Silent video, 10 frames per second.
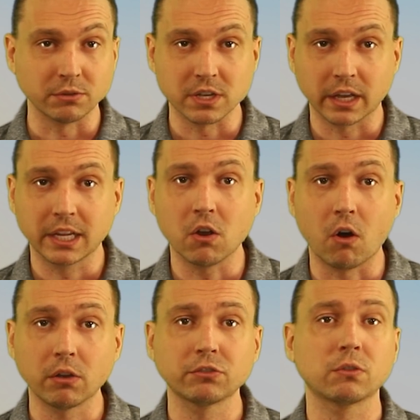Ozaki
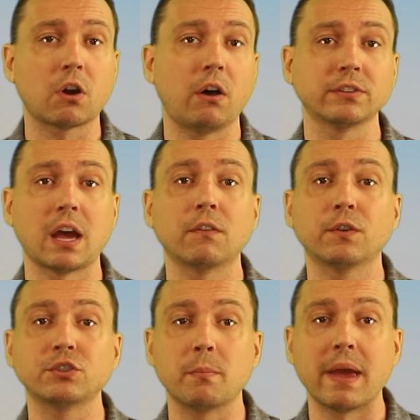also calls out
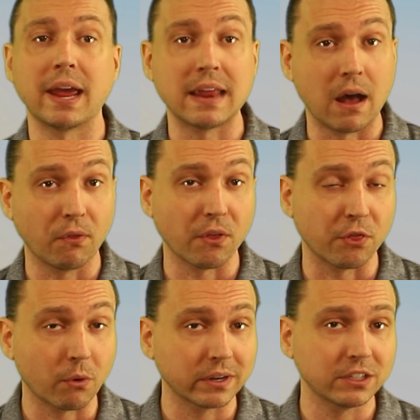for Japan health
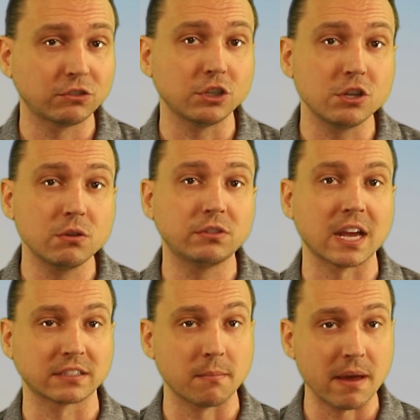authorities to use
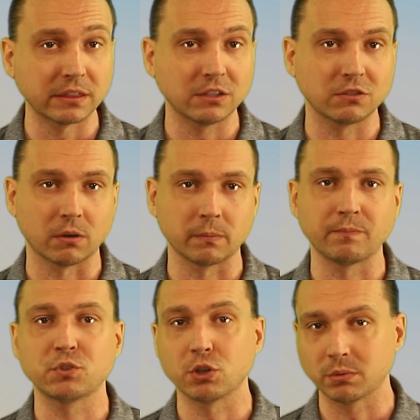
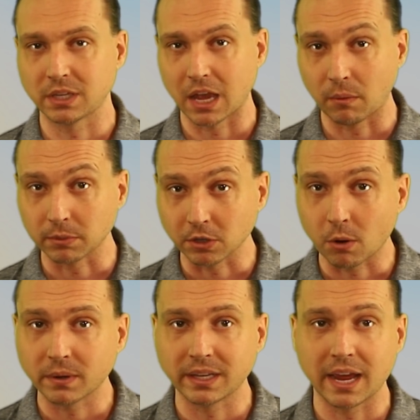dexamethasone, shown to help
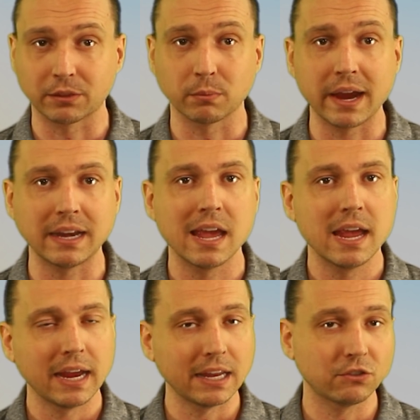lower the death rate
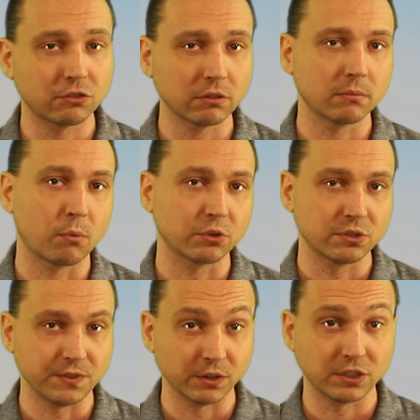in certain more
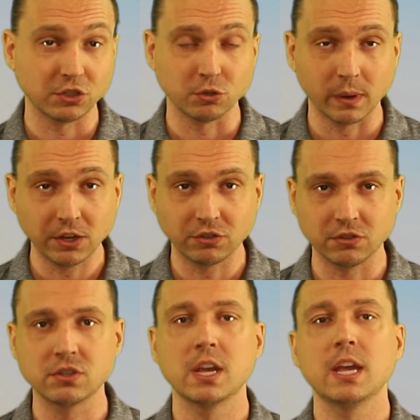severe
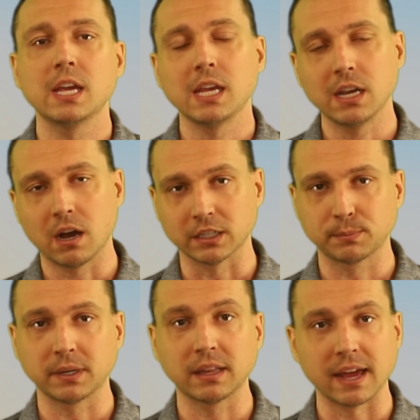situations in
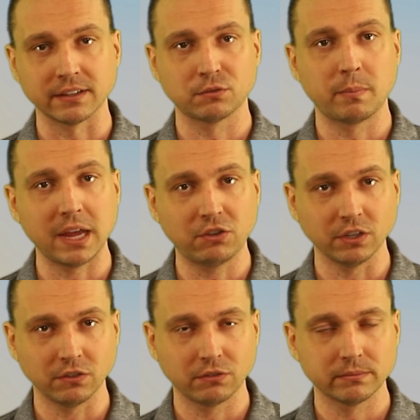hospitalized
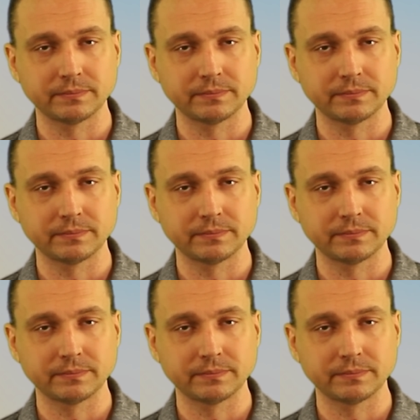patients.